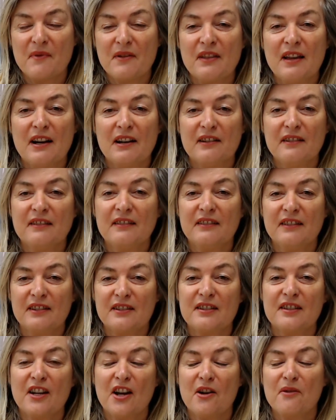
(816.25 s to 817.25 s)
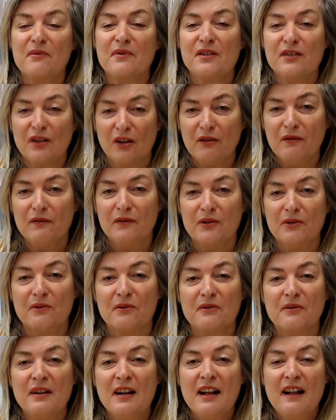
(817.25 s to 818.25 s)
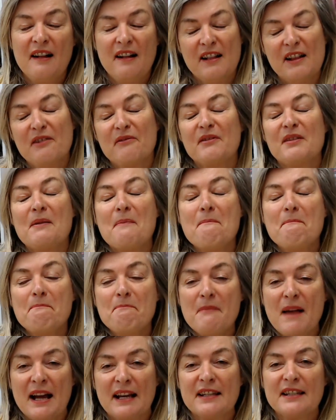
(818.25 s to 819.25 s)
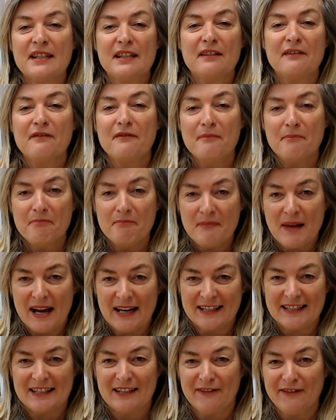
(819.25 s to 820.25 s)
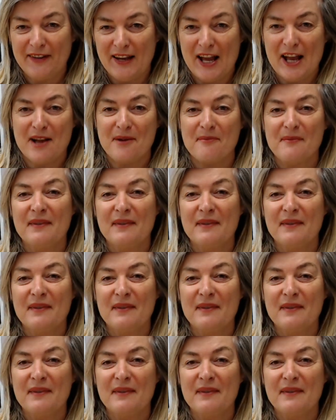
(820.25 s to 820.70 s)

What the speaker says: That the skirt was so full, that was a massive hem,